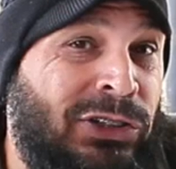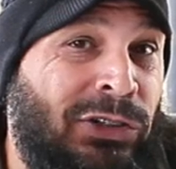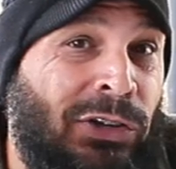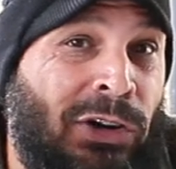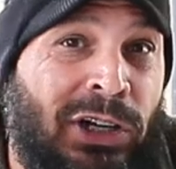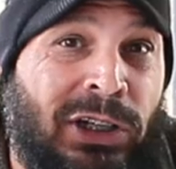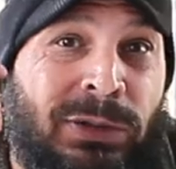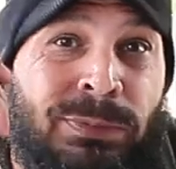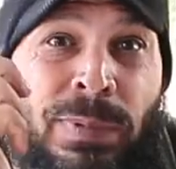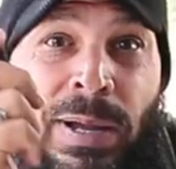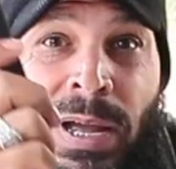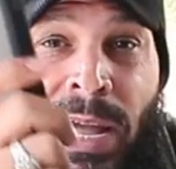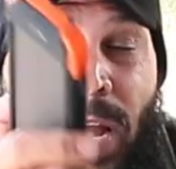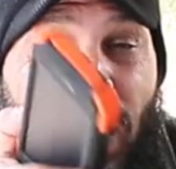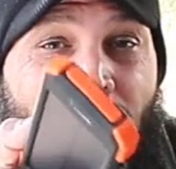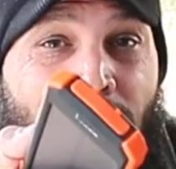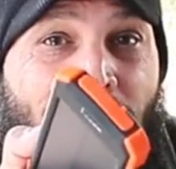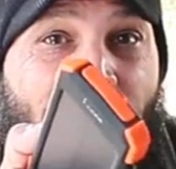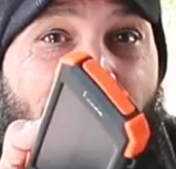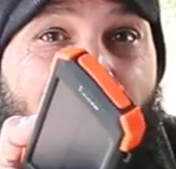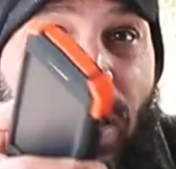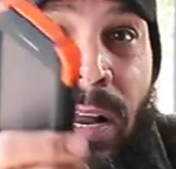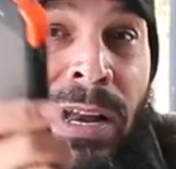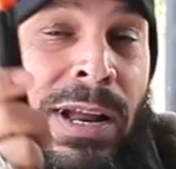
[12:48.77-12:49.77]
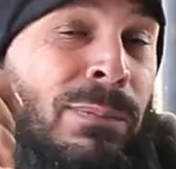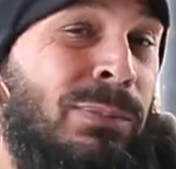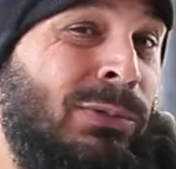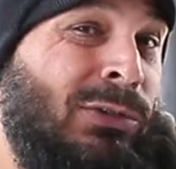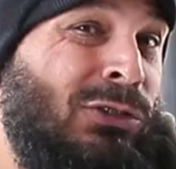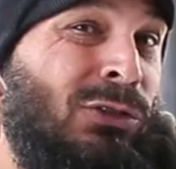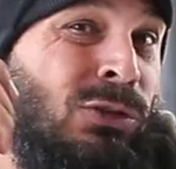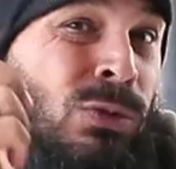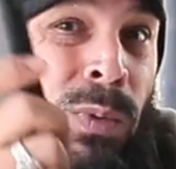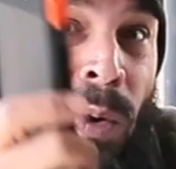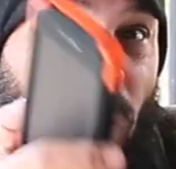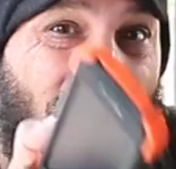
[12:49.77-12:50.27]
charged my iPad up
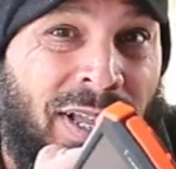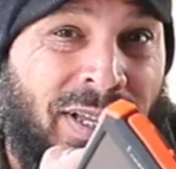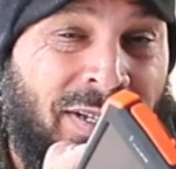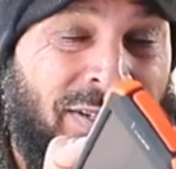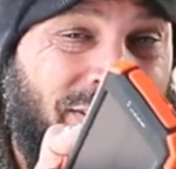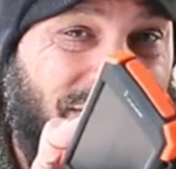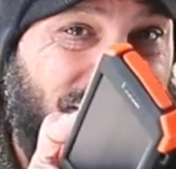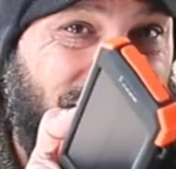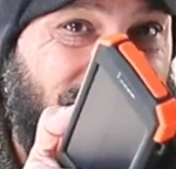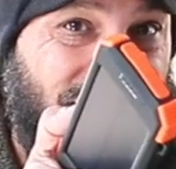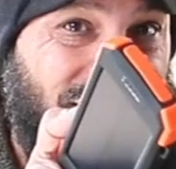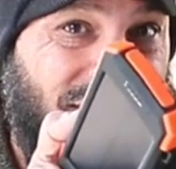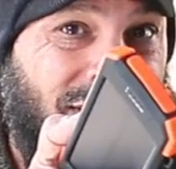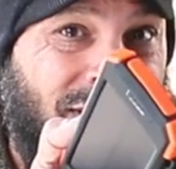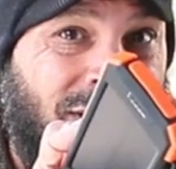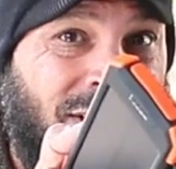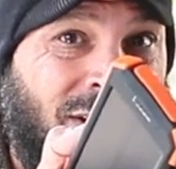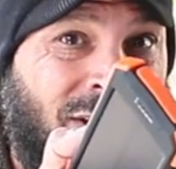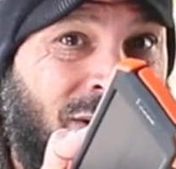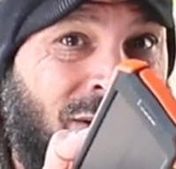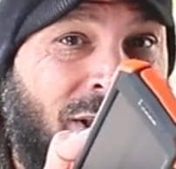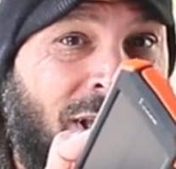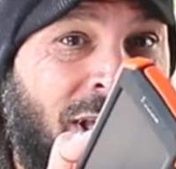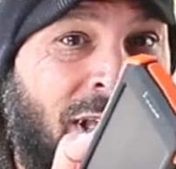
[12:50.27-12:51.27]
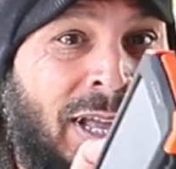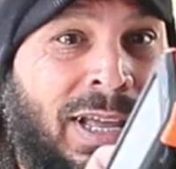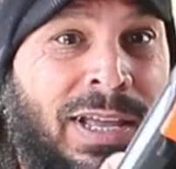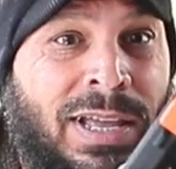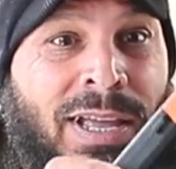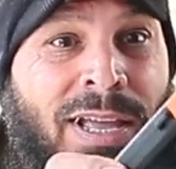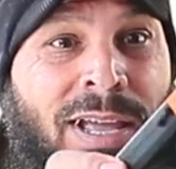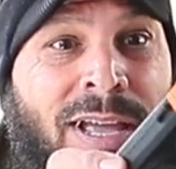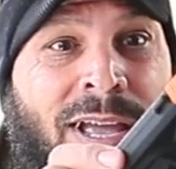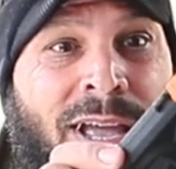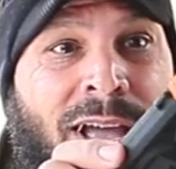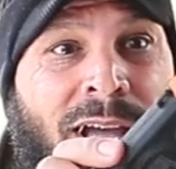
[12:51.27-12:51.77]
twice, okay?
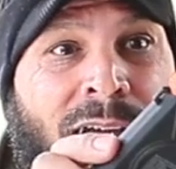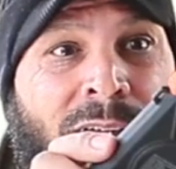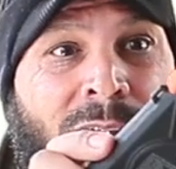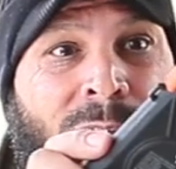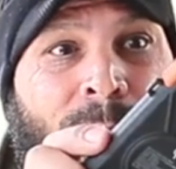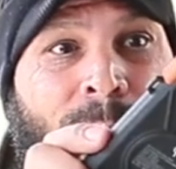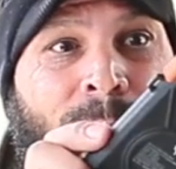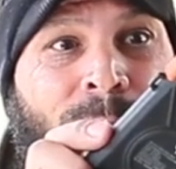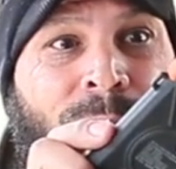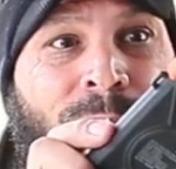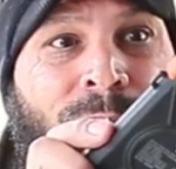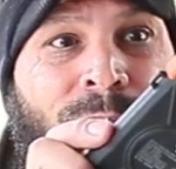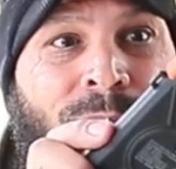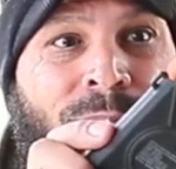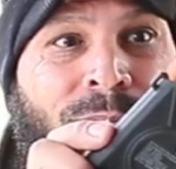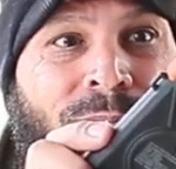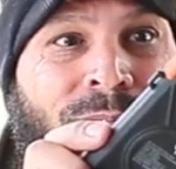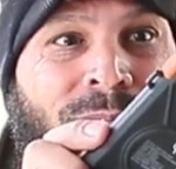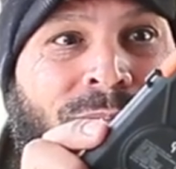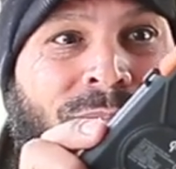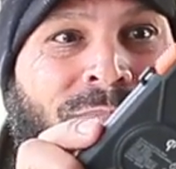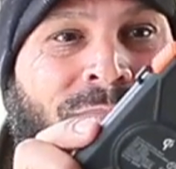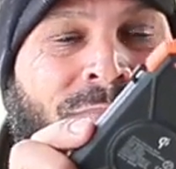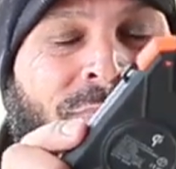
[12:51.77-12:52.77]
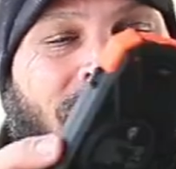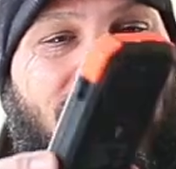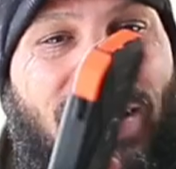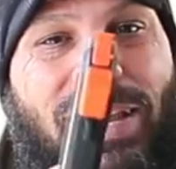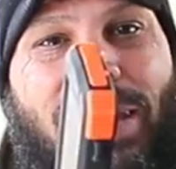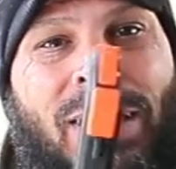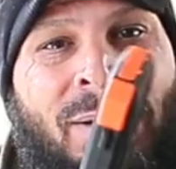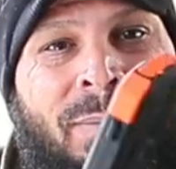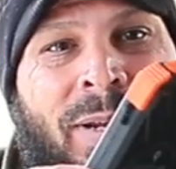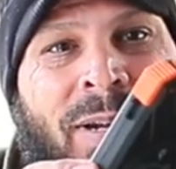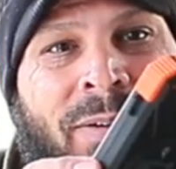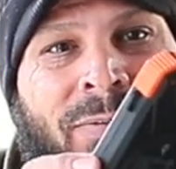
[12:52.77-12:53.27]
Um,
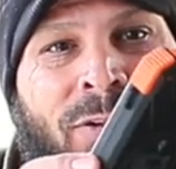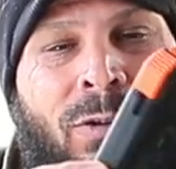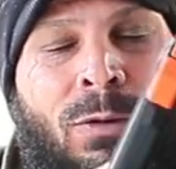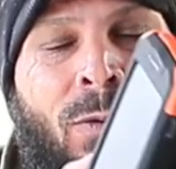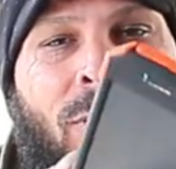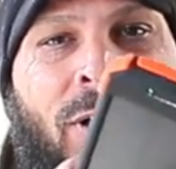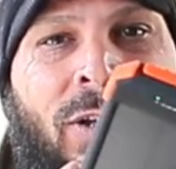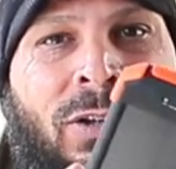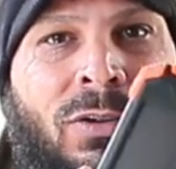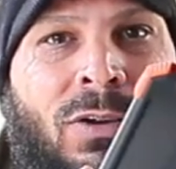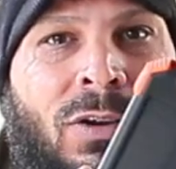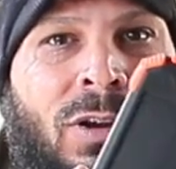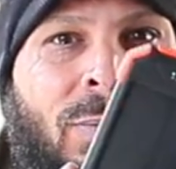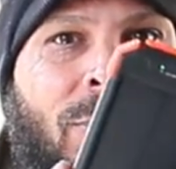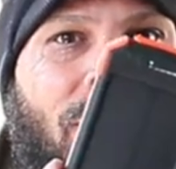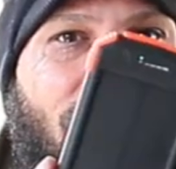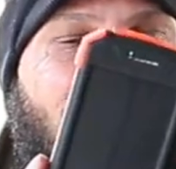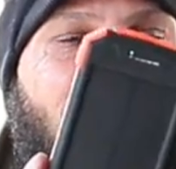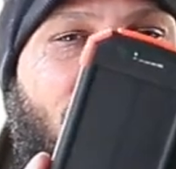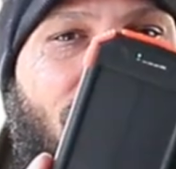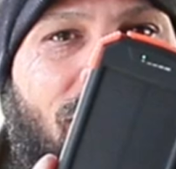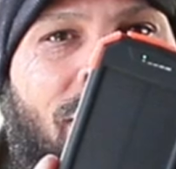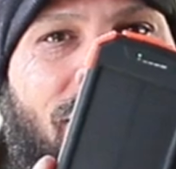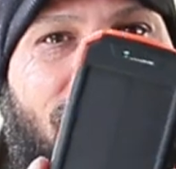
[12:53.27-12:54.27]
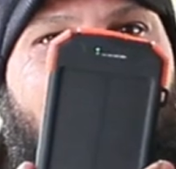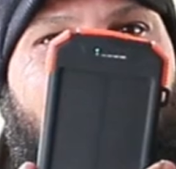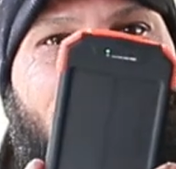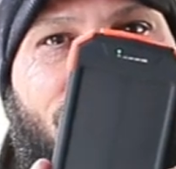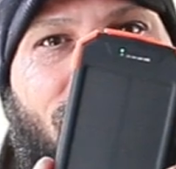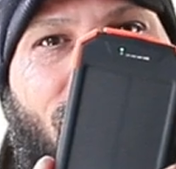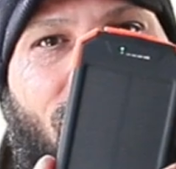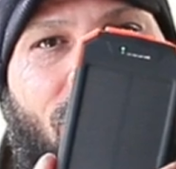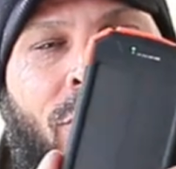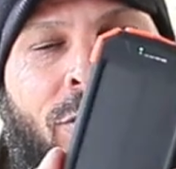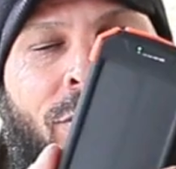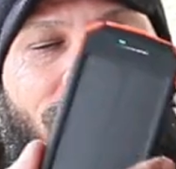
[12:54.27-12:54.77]
I mean, if you want to talk about how good the
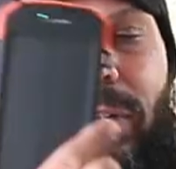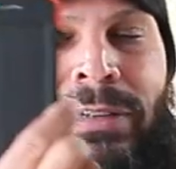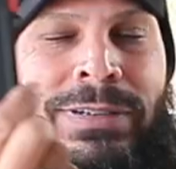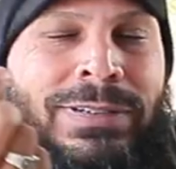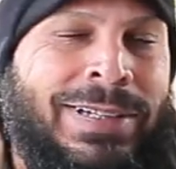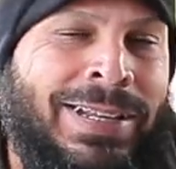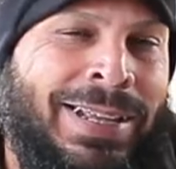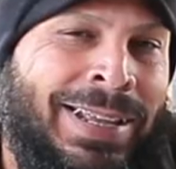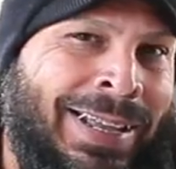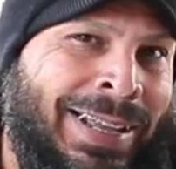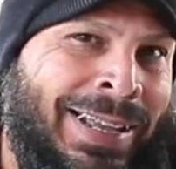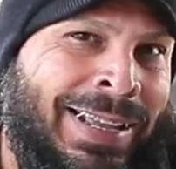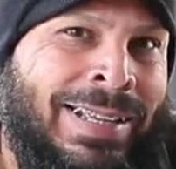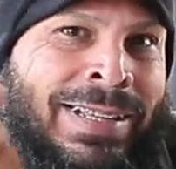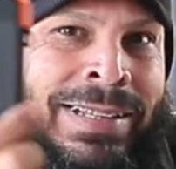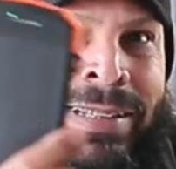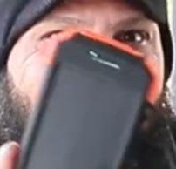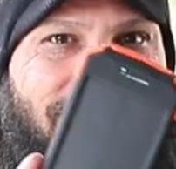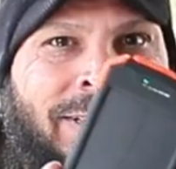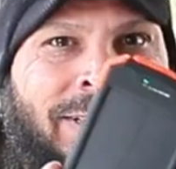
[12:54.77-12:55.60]
solar is, eh,